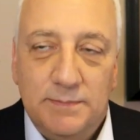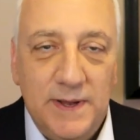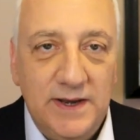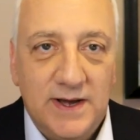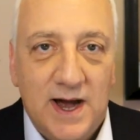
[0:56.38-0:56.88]

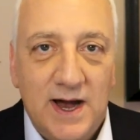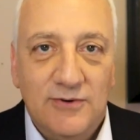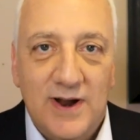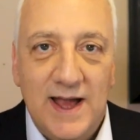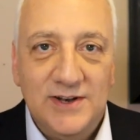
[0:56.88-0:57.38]
Pete
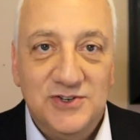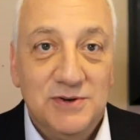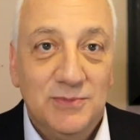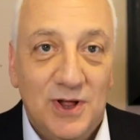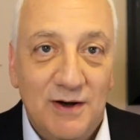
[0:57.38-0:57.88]
Conrad,
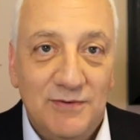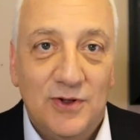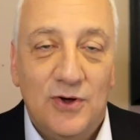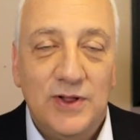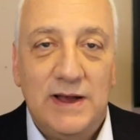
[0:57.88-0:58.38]
Jim
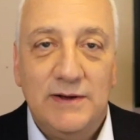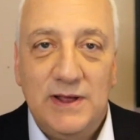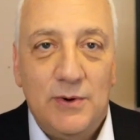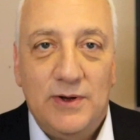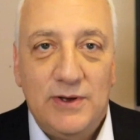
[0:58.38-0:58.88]
Lovell. I, they
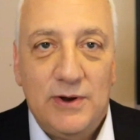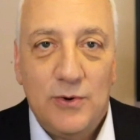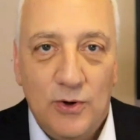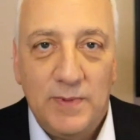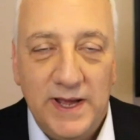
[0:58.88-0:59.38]
were they were all
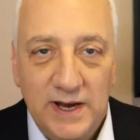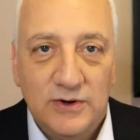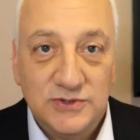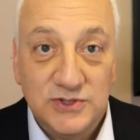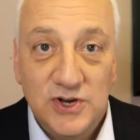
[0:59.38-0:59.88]
my
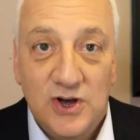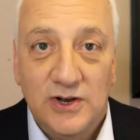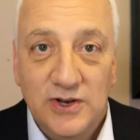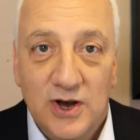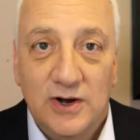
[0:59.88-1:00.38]
heroes. John
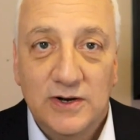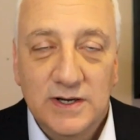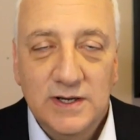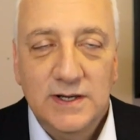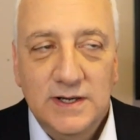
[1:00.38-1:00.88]
Young.
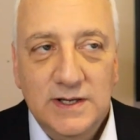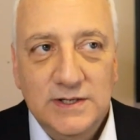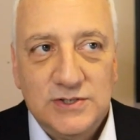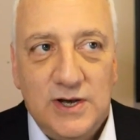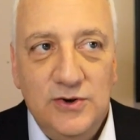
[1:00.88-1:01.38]

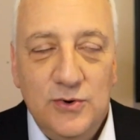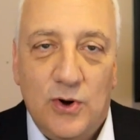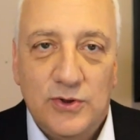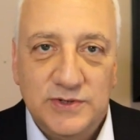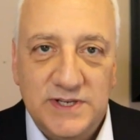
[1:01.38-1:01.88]
So I knew all
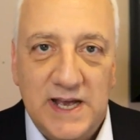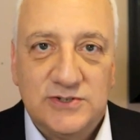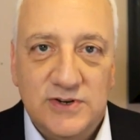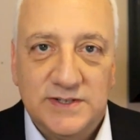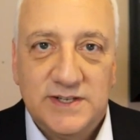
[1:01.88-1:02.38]
those
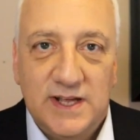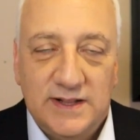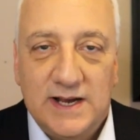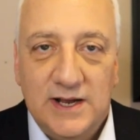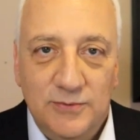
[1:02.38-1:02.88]
astronauts like like
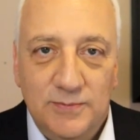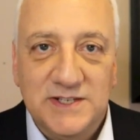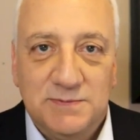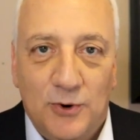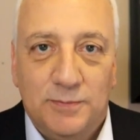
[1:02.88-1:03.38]
I knew
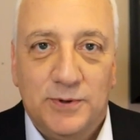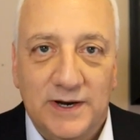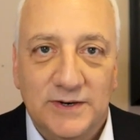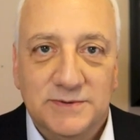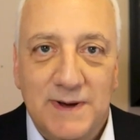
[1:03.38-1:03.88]
baseball
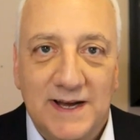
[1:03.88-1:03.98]
players back